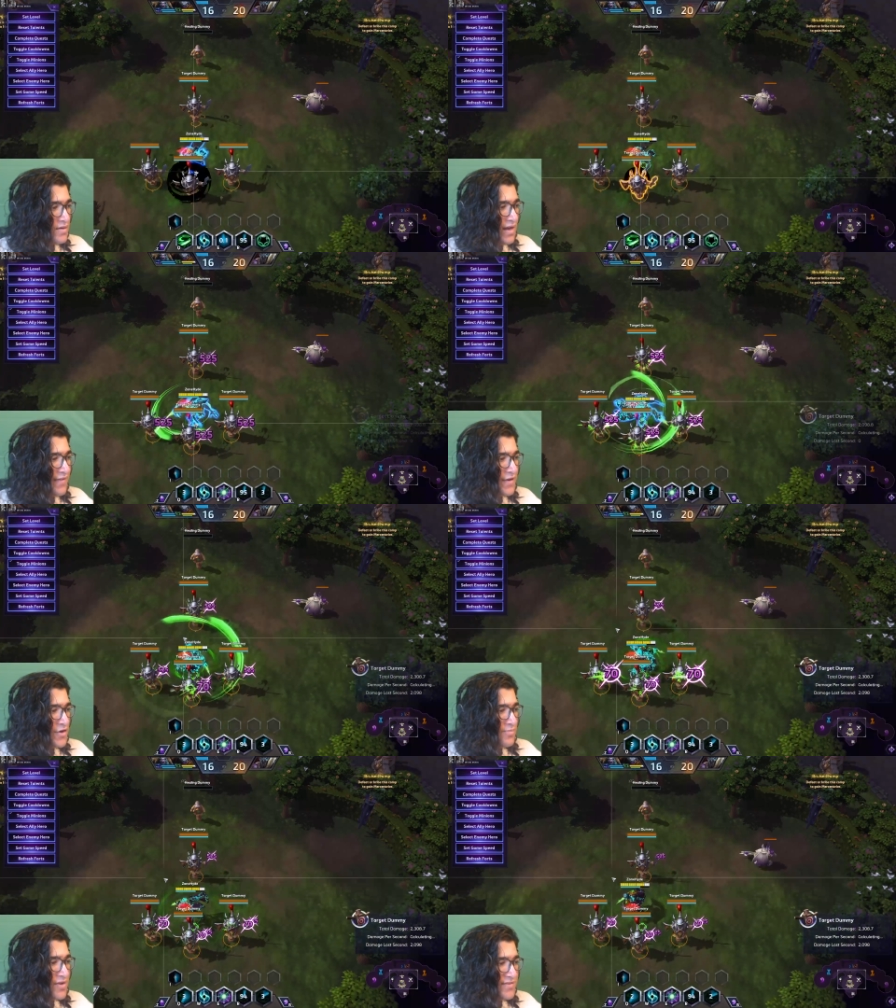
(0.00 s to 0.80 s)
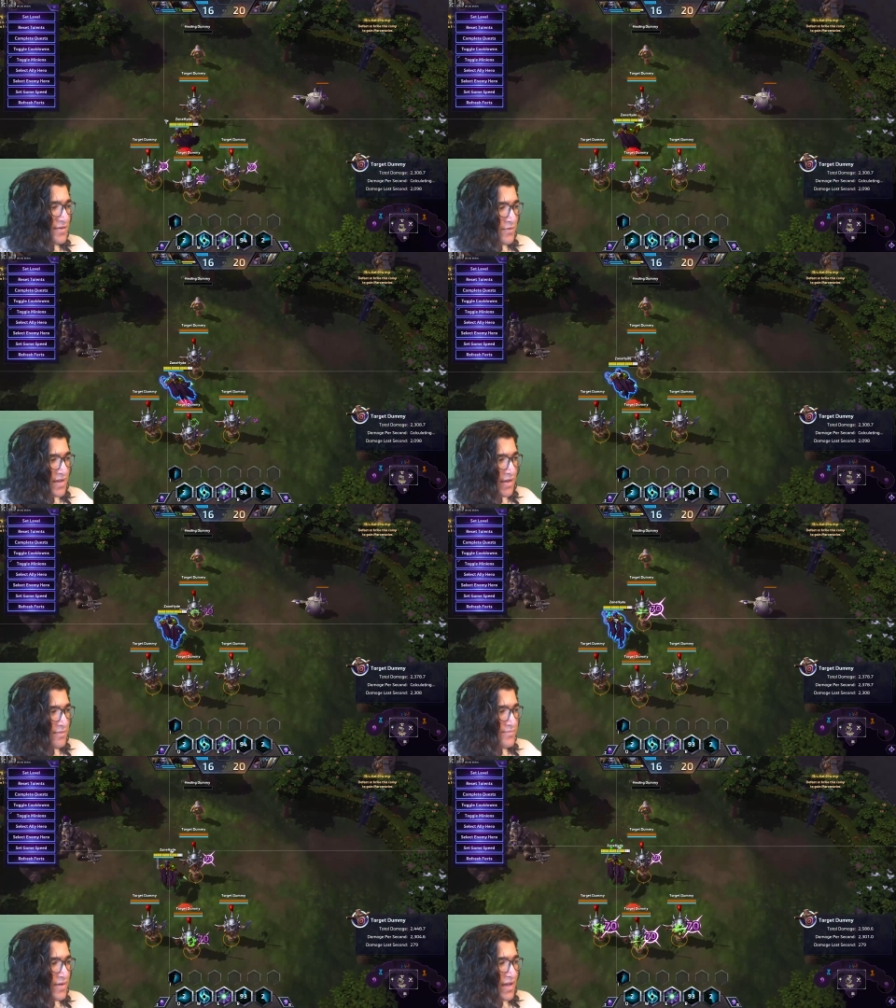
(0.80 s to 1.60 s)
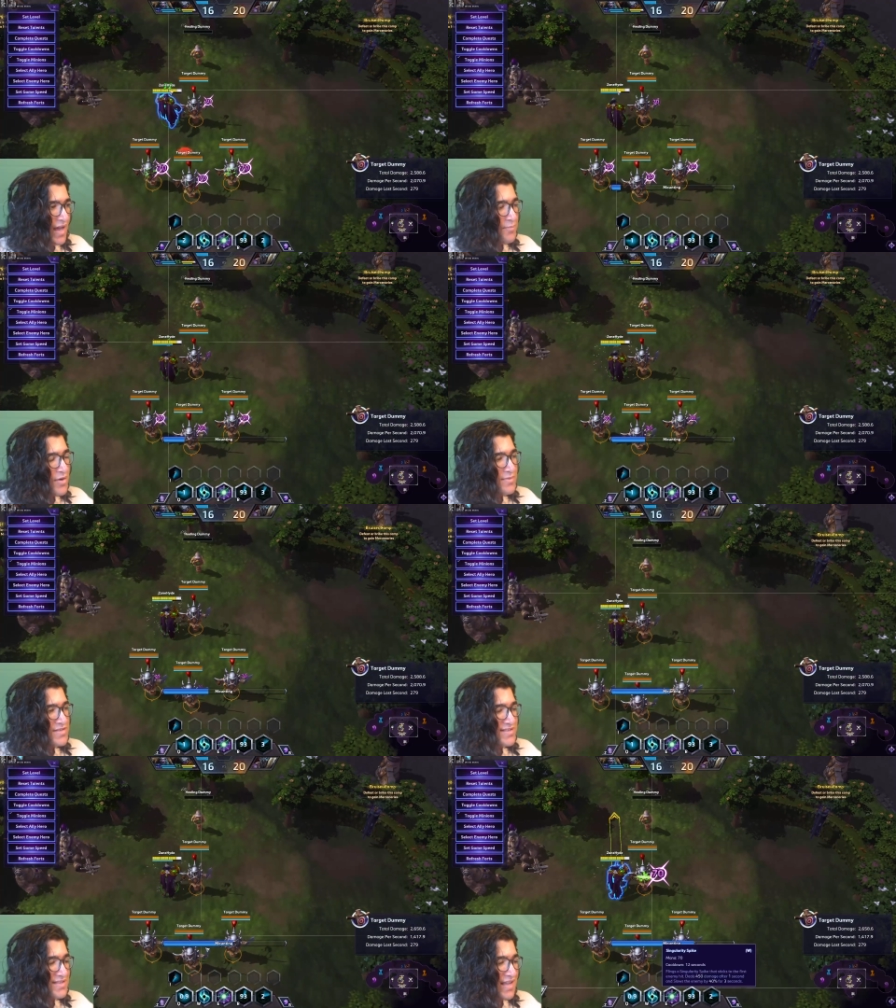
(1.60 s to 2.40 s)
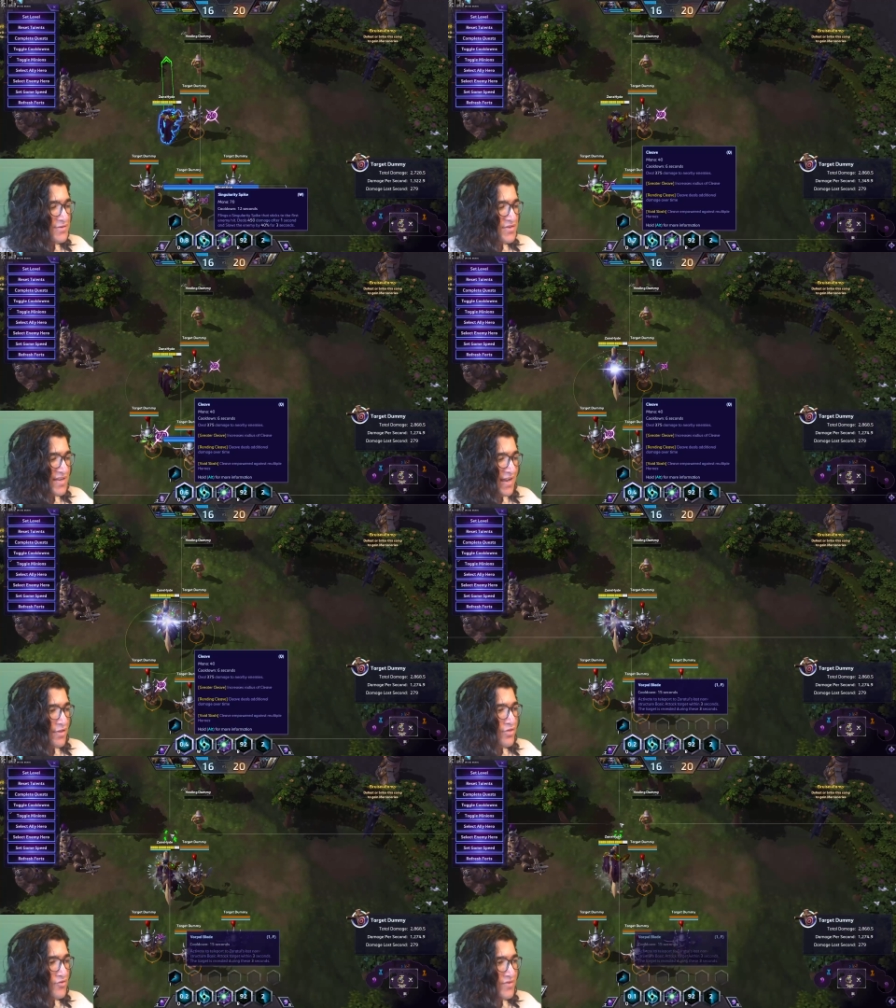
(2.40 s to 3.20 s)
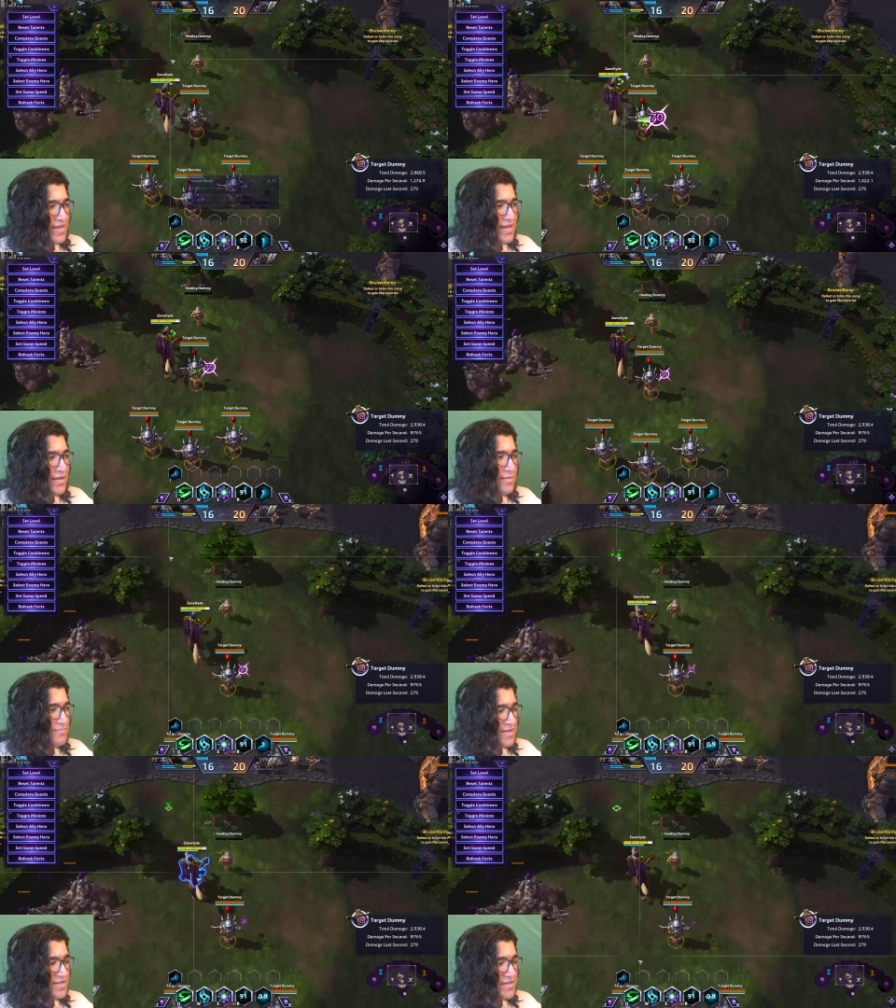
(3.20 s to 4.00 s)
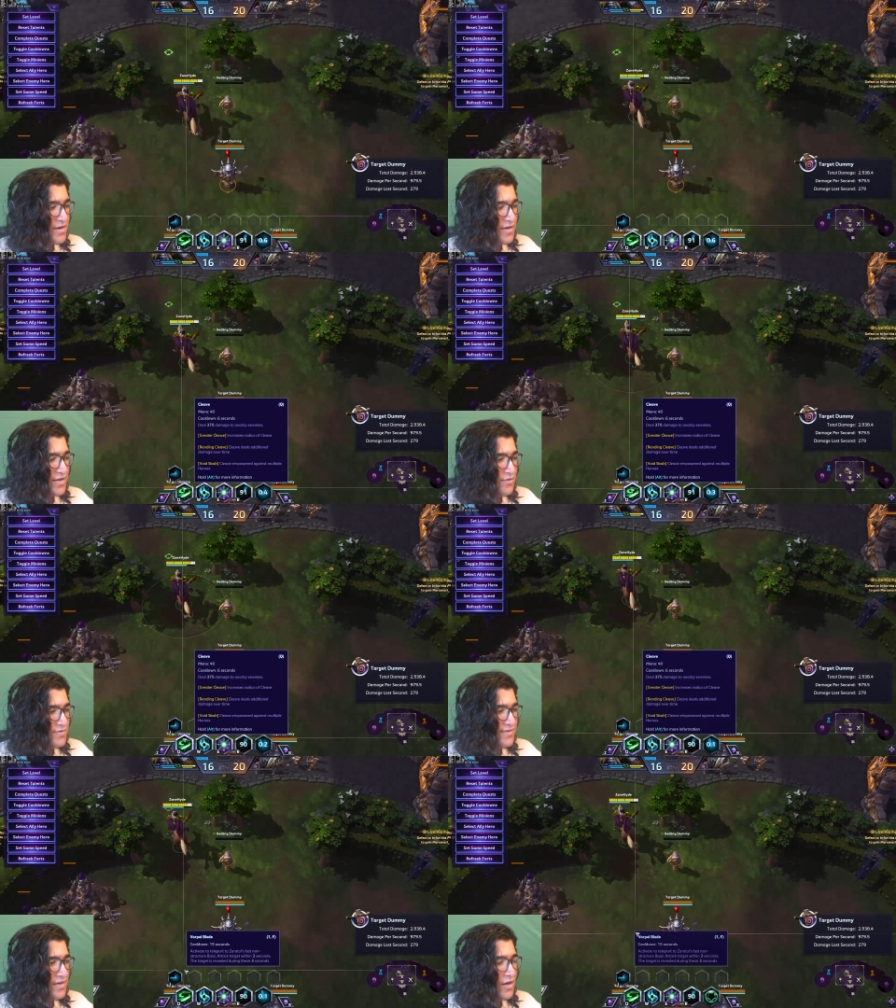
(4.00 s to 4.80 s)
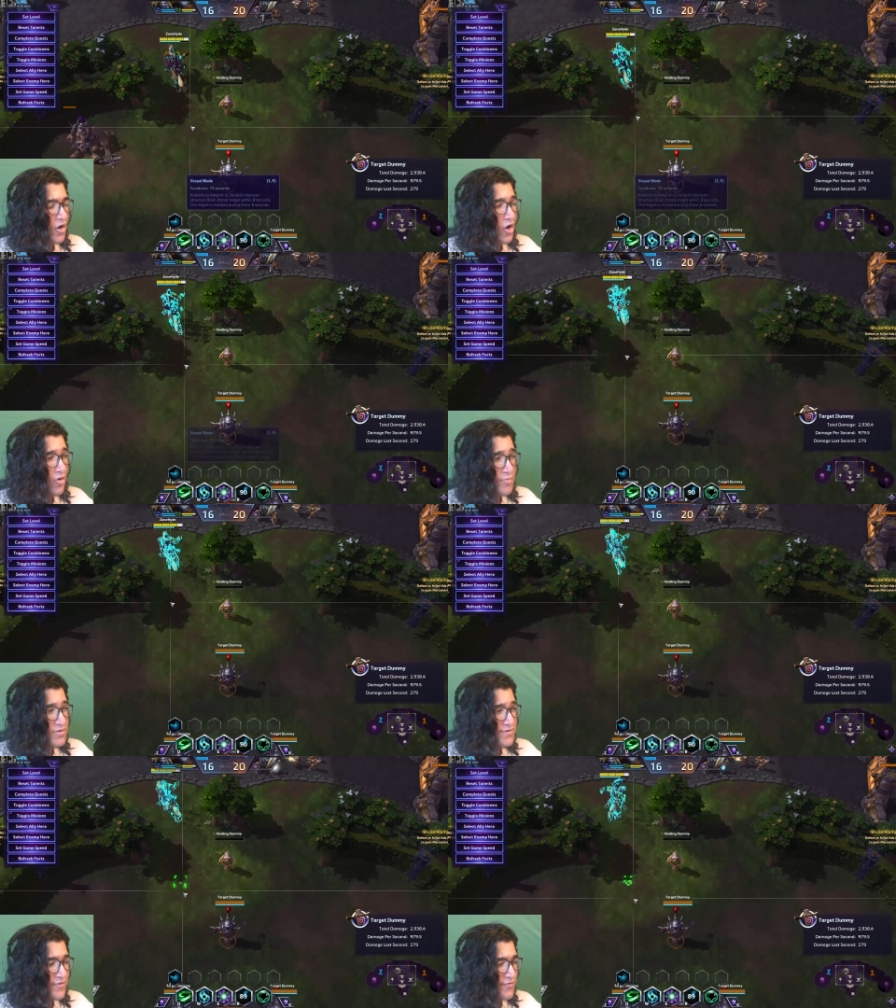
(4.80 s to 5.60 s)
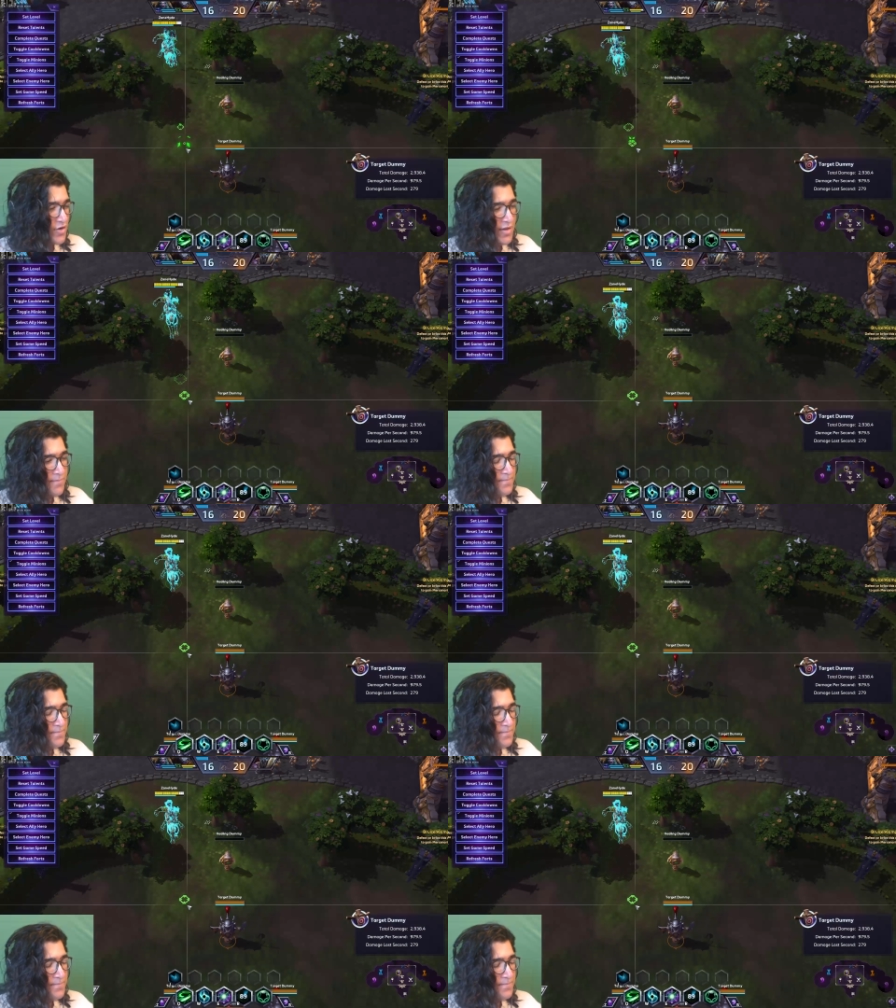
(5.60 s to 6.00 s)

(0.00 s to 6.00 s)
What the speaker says: And then you're going to press Q again. And pretty much this allows you to get 3 multi-target Qs almost for free.